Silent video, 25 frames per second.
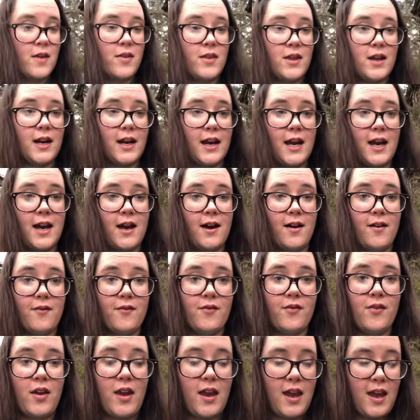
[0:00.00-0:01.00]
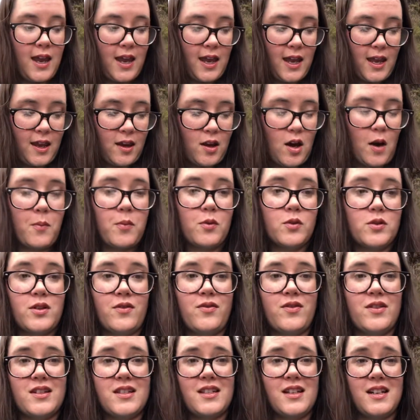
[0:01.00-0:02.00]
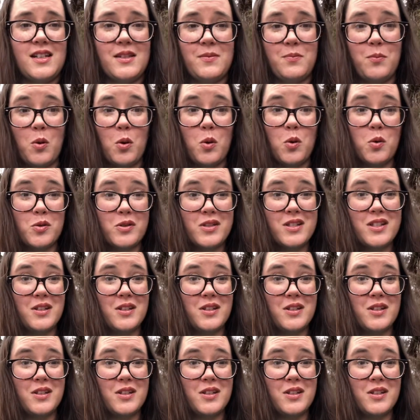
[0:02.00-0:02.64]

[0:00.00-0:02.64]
then I have a couple different size bowls